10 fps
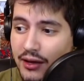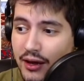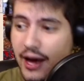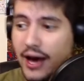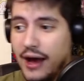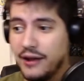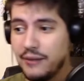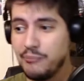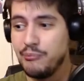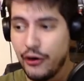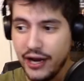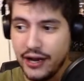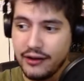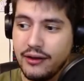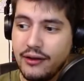and bury
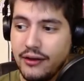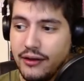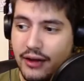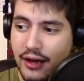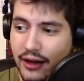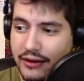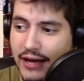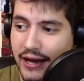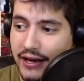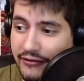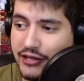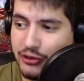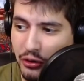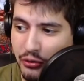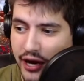the individual
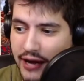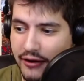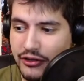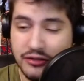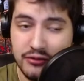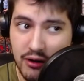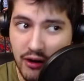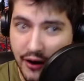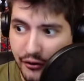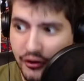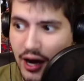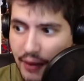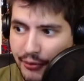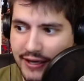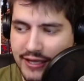creators under companies,